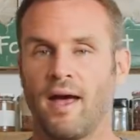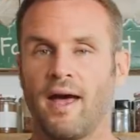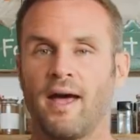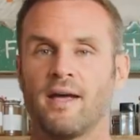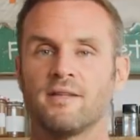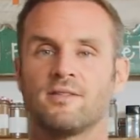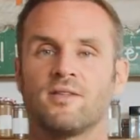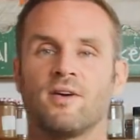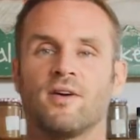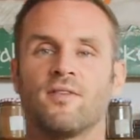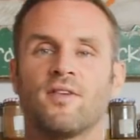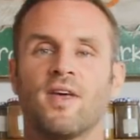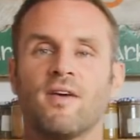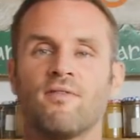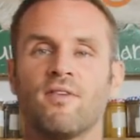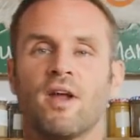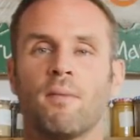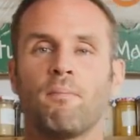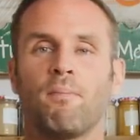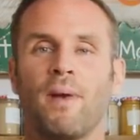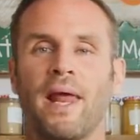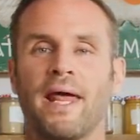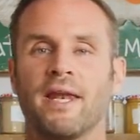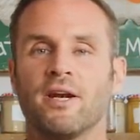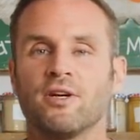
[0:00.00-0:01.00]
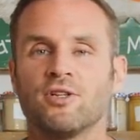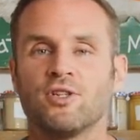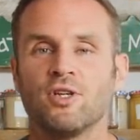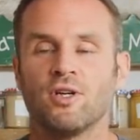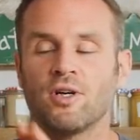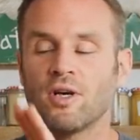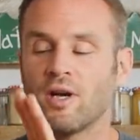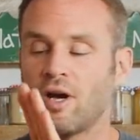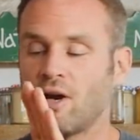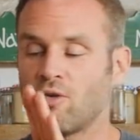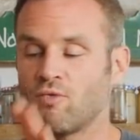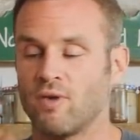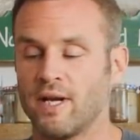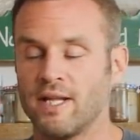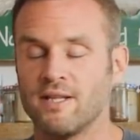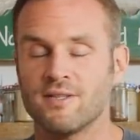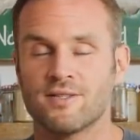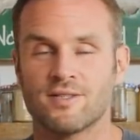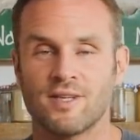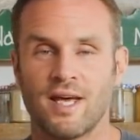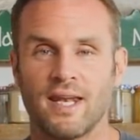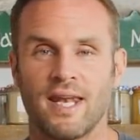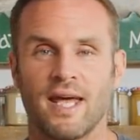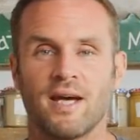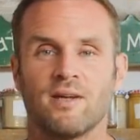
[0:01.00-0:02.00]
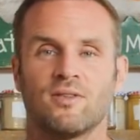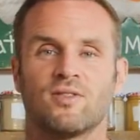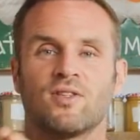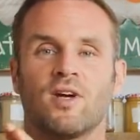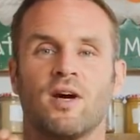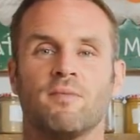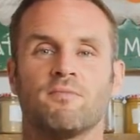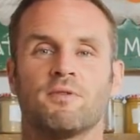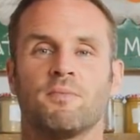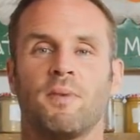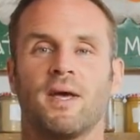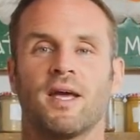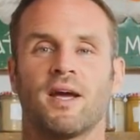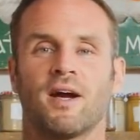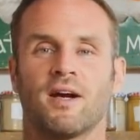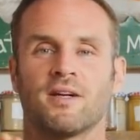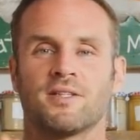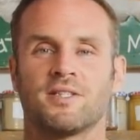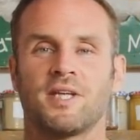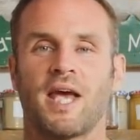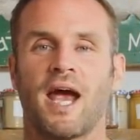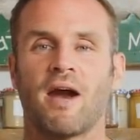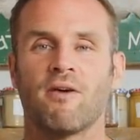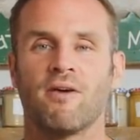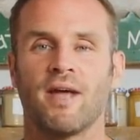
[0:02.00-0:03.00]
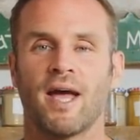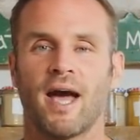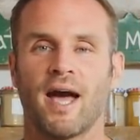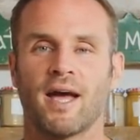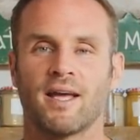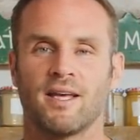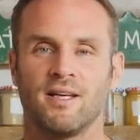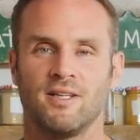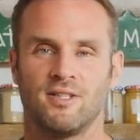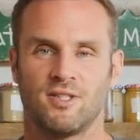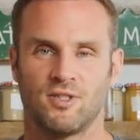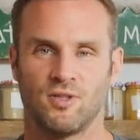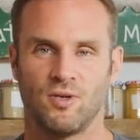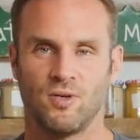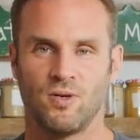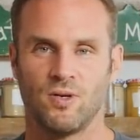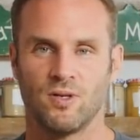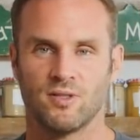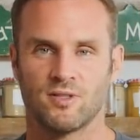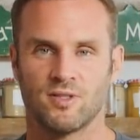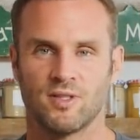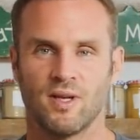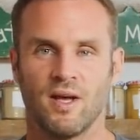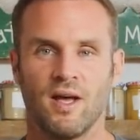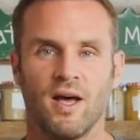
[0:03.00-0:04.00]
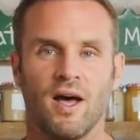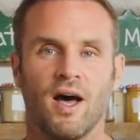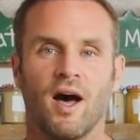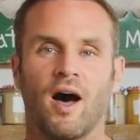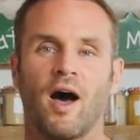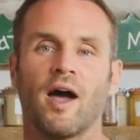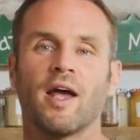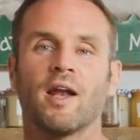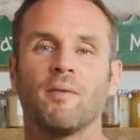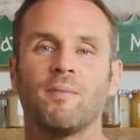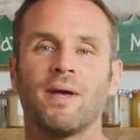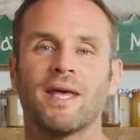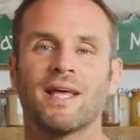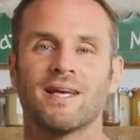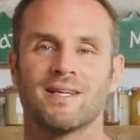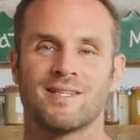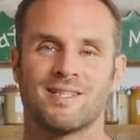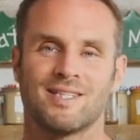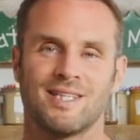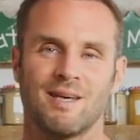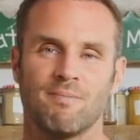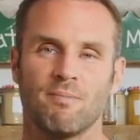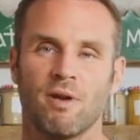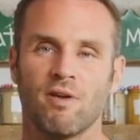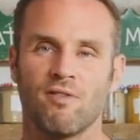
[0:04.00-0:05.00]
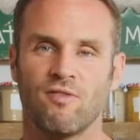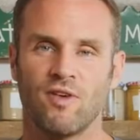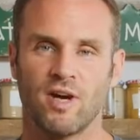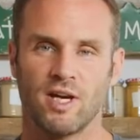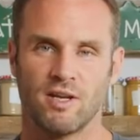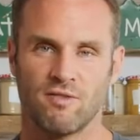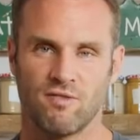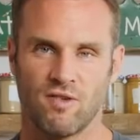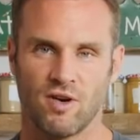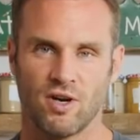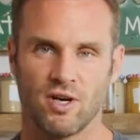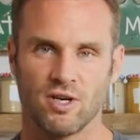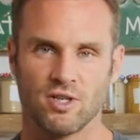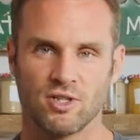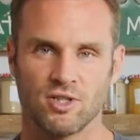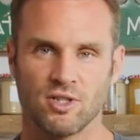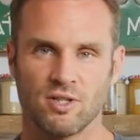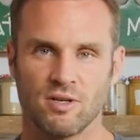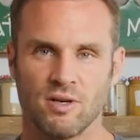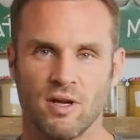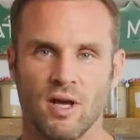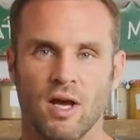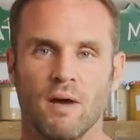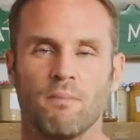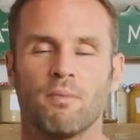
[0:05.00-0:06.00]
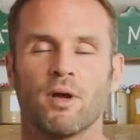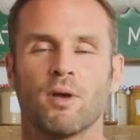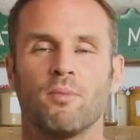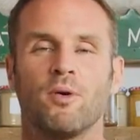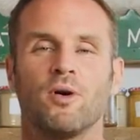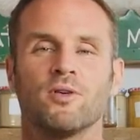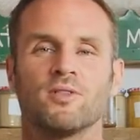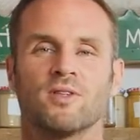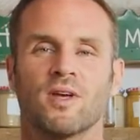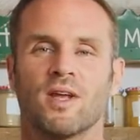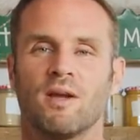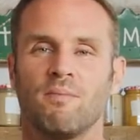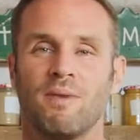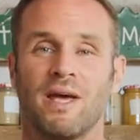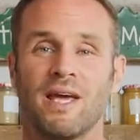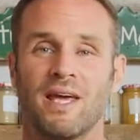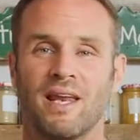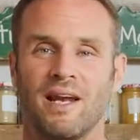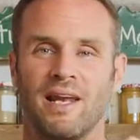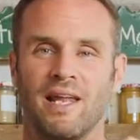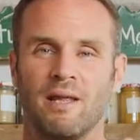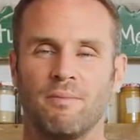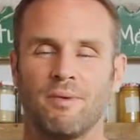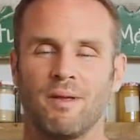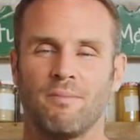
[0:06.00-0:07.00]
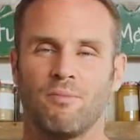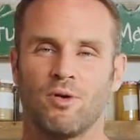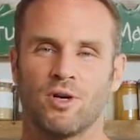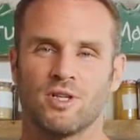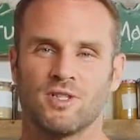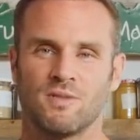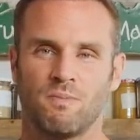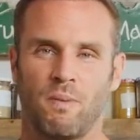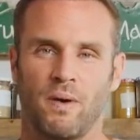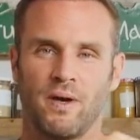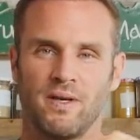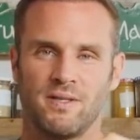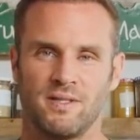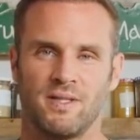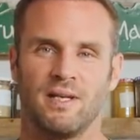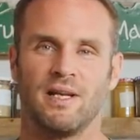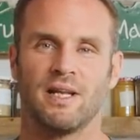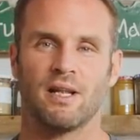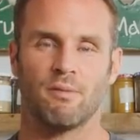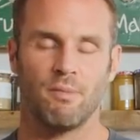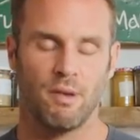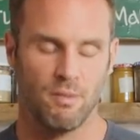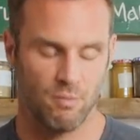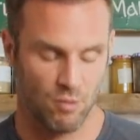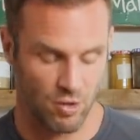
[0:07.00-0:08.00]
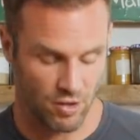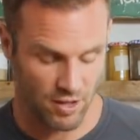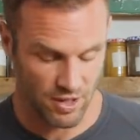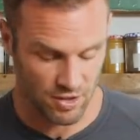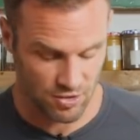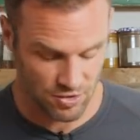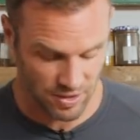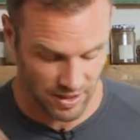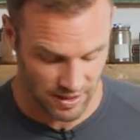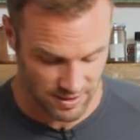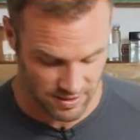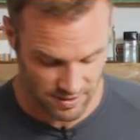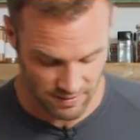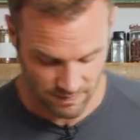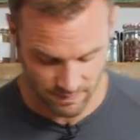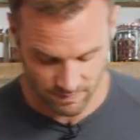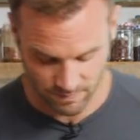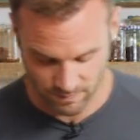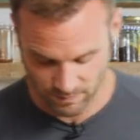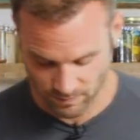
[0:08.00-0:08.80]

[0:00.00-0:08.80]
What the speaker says: So I've given a blender jug a rinse, and now it's time to make our teriyaki sauce. I'm going to make a simplified version, but I'm also going to make it a little bit more spicy and a little bit more interesting.